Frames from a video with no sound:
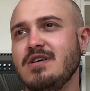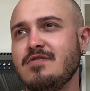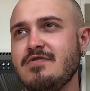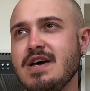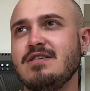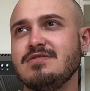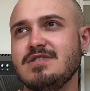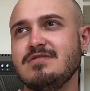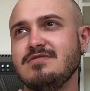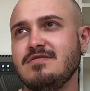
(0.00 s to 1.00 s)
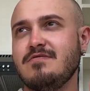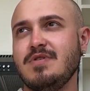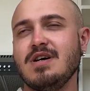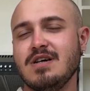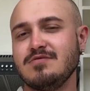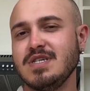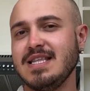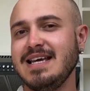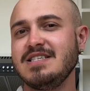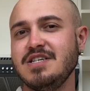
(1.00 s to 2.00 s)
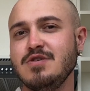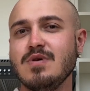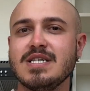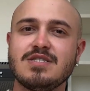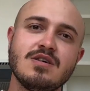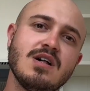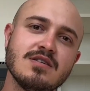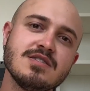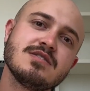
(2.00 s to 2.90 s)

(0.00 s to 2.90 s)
$1,380,